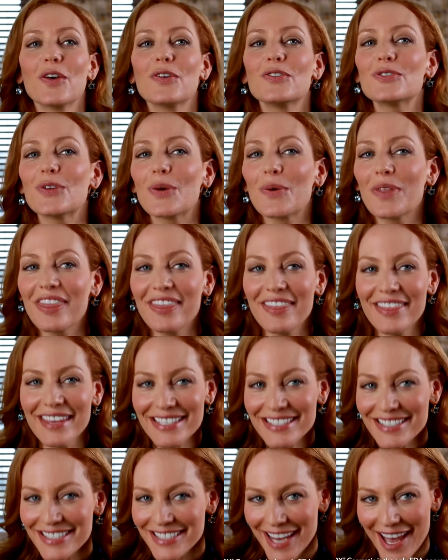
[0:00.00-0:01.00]
So
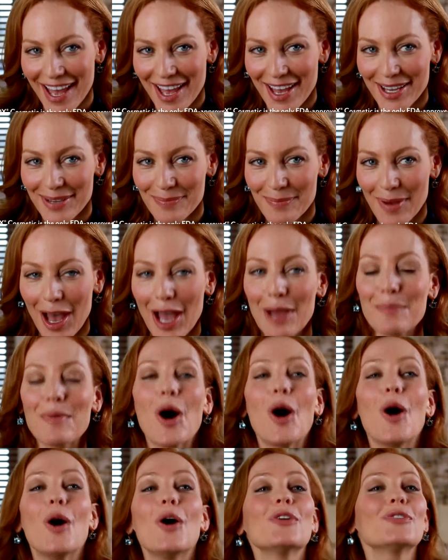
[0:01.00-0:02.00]
this time, I'm
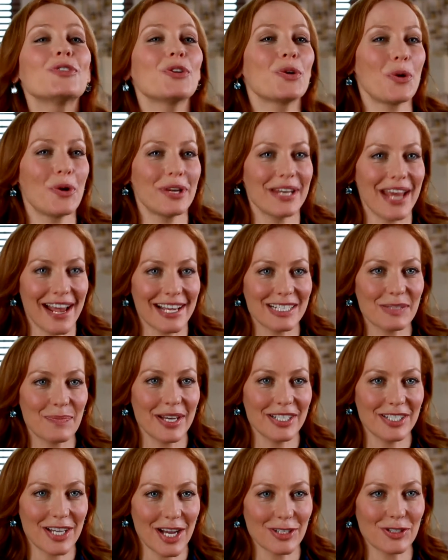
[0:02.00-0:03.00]
also going to ask
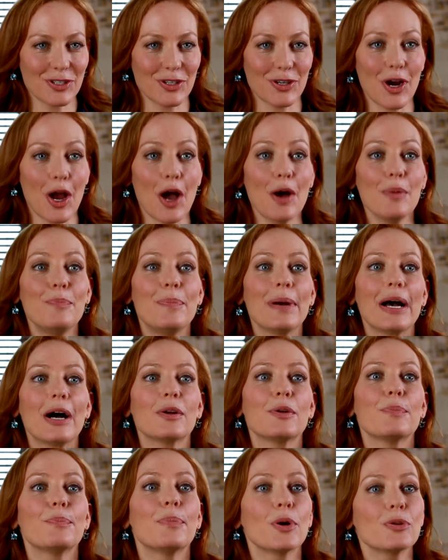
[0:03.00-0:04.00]
my doctor
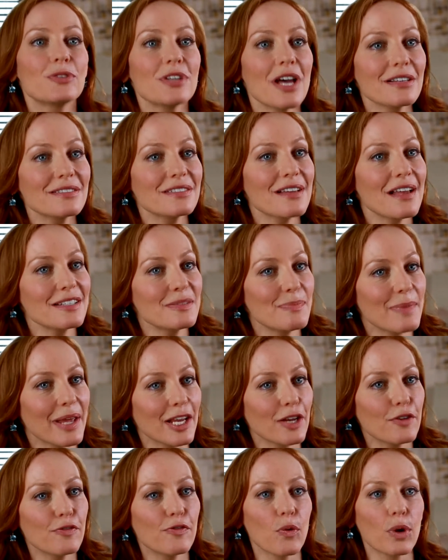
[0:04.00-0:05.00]
about Botox
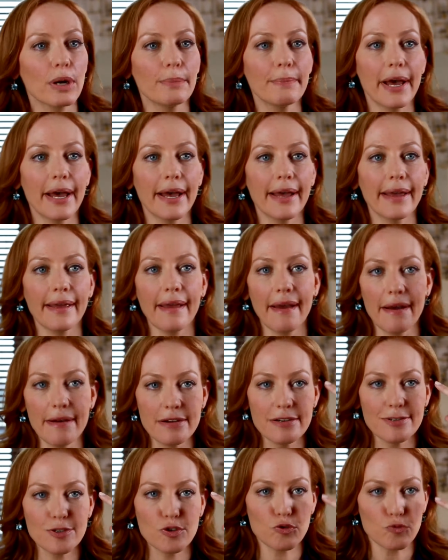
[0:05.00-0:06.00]
Cosmetic for my
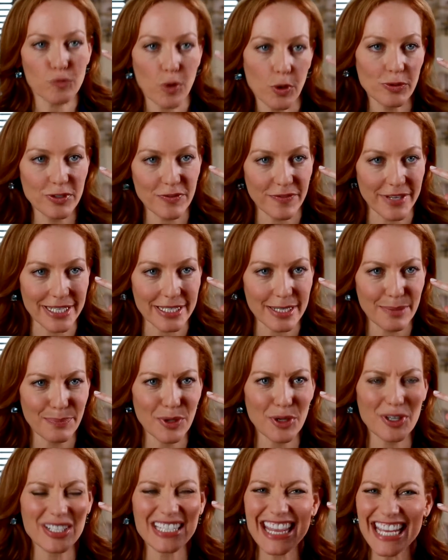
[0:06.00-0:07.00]
crow's feet,
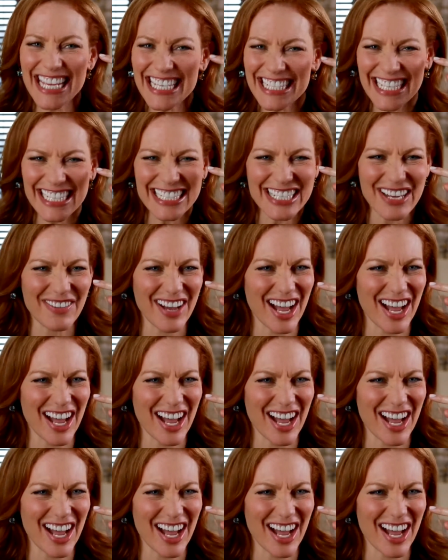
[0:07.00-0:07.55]
because these things have